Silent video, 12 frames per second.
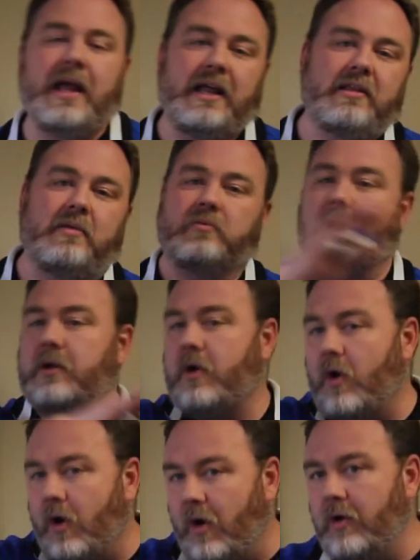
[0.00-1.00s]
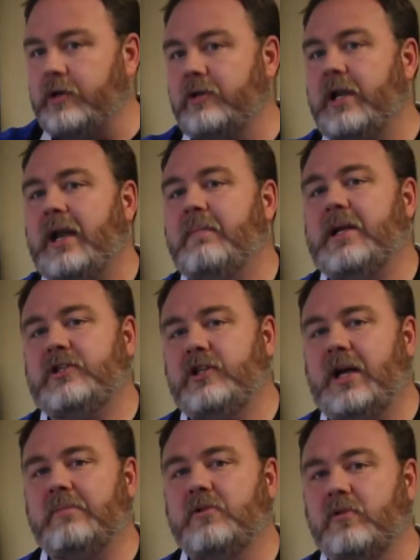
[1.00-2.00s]
and then run all your database
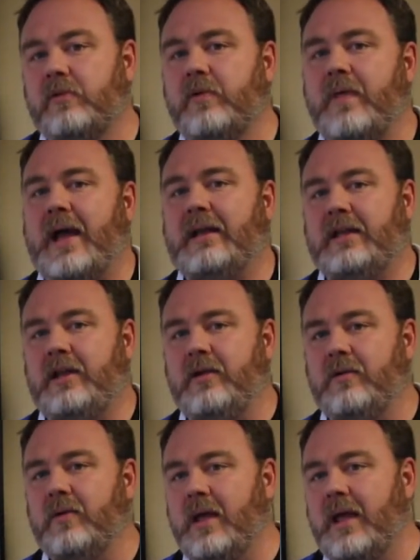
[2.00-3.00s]
jobs through that queue.